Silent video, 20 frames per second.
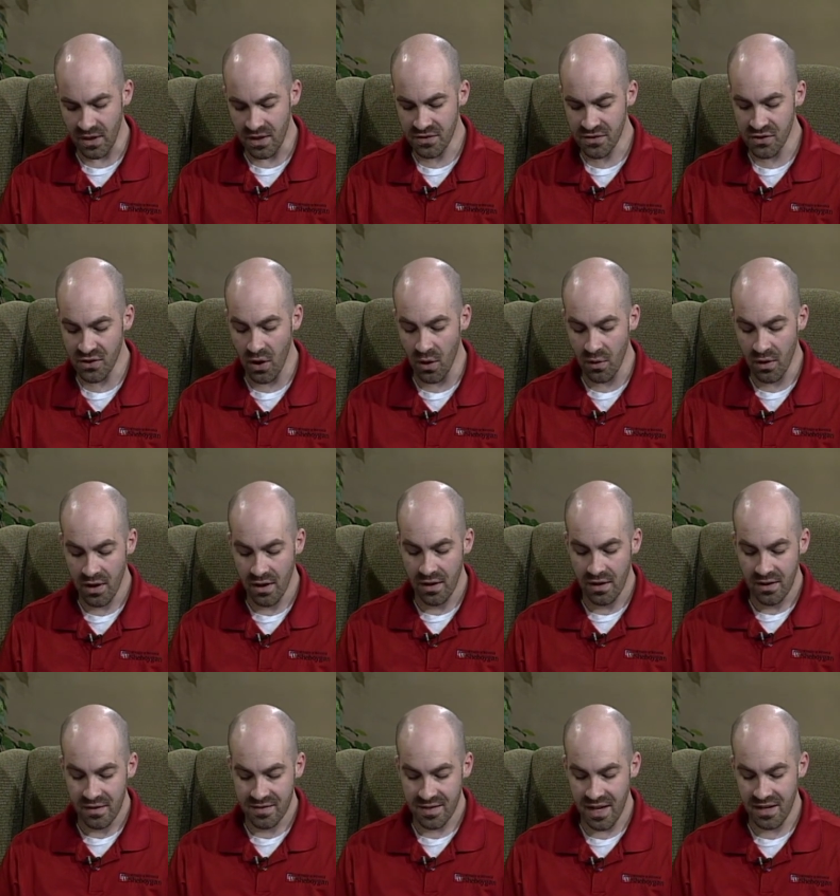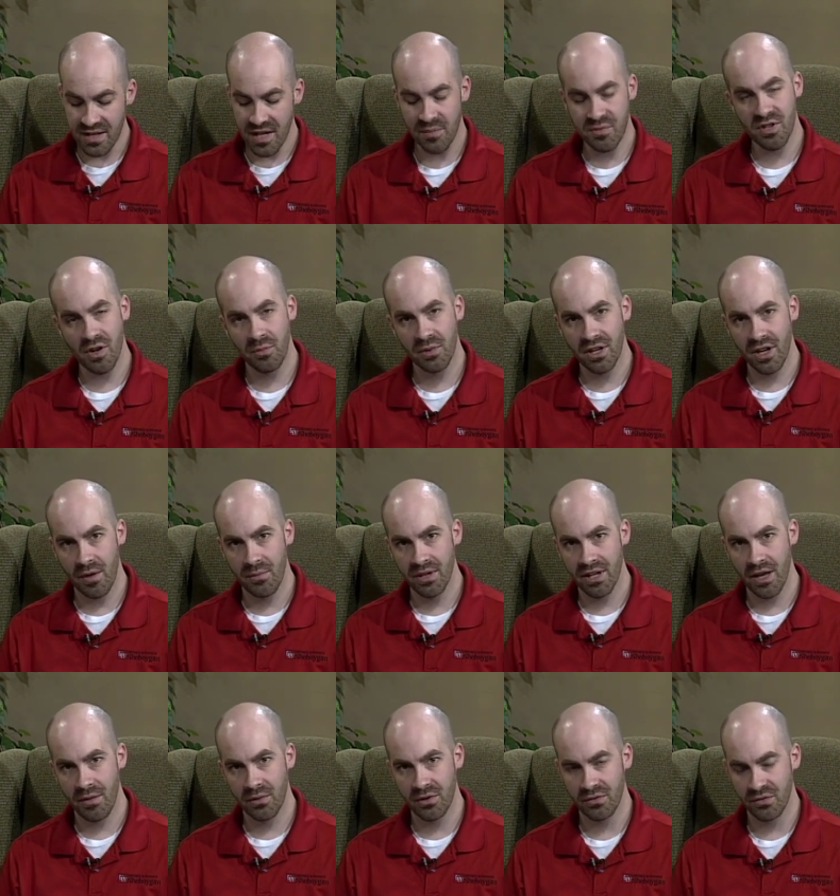So, 10 tips on
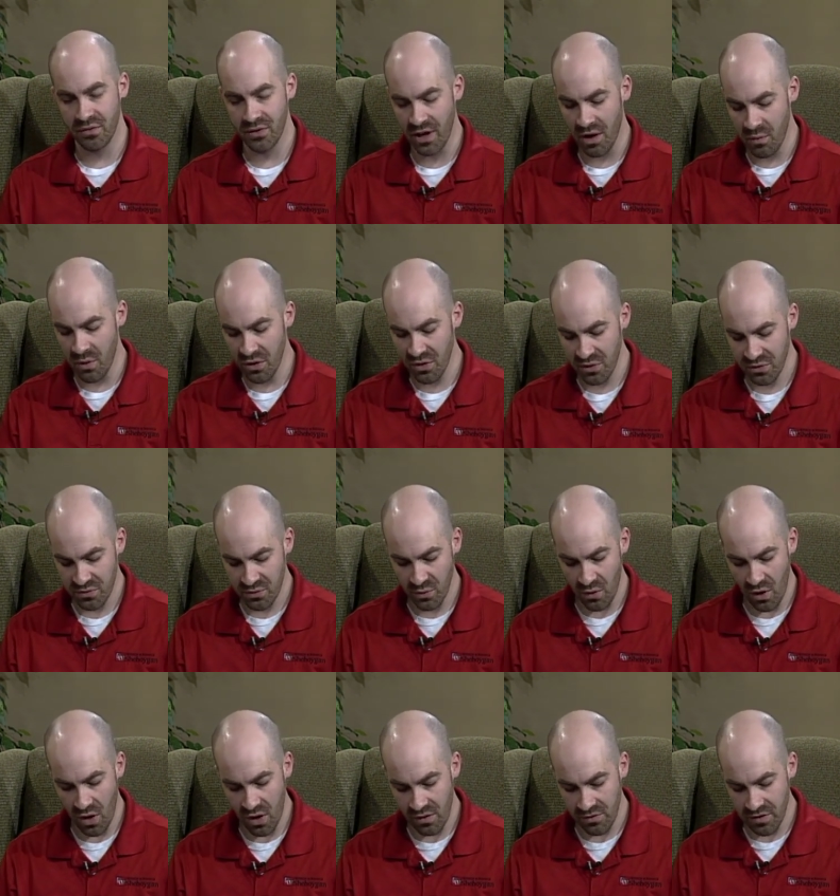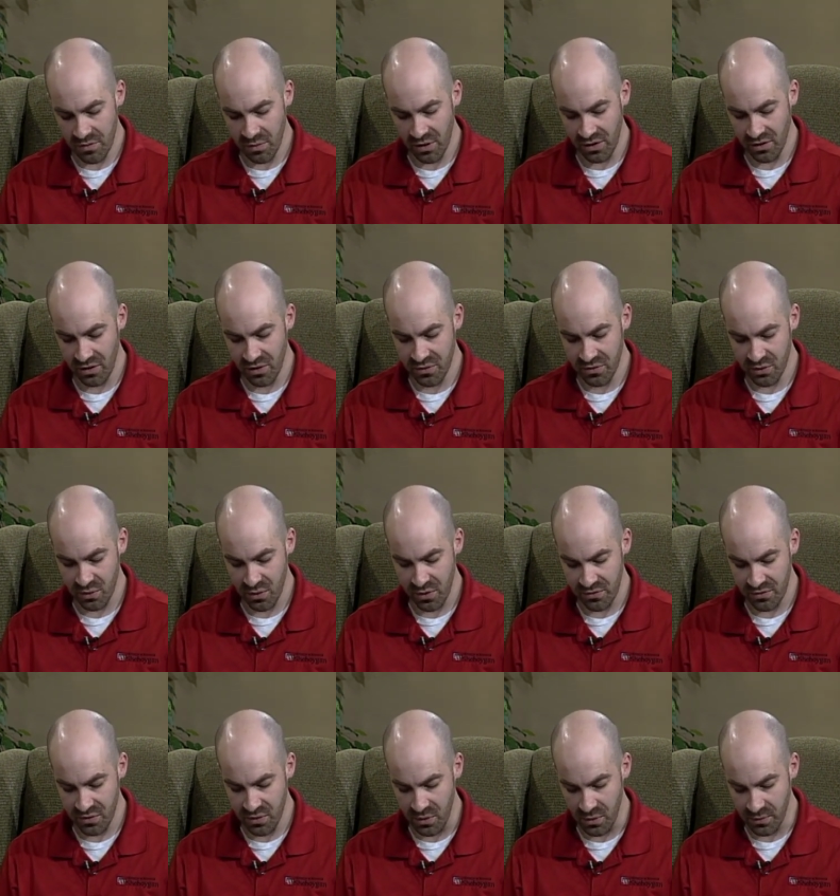becoming chemical free. I won't go through all of them, but I'll go through a
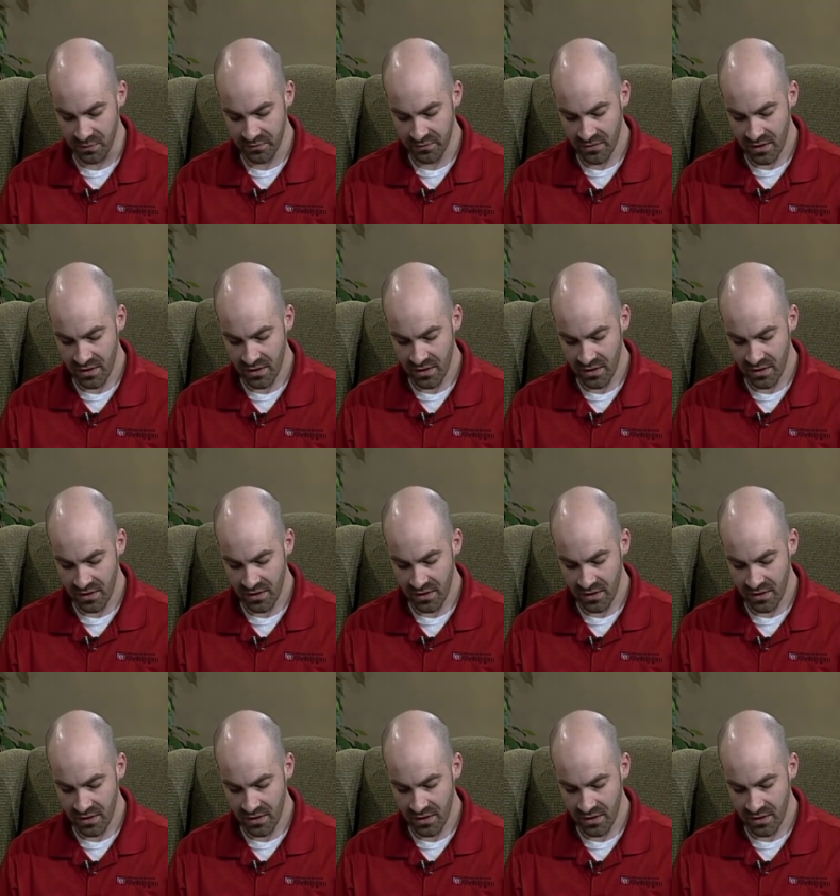few.